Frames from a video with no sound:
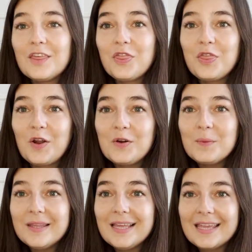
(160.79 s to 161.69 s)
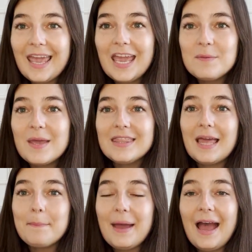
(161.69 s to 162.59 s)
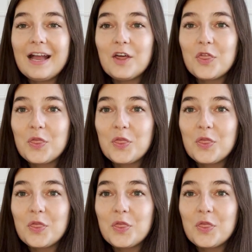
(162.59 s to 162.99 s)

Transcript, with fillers: The third one that came in that pack of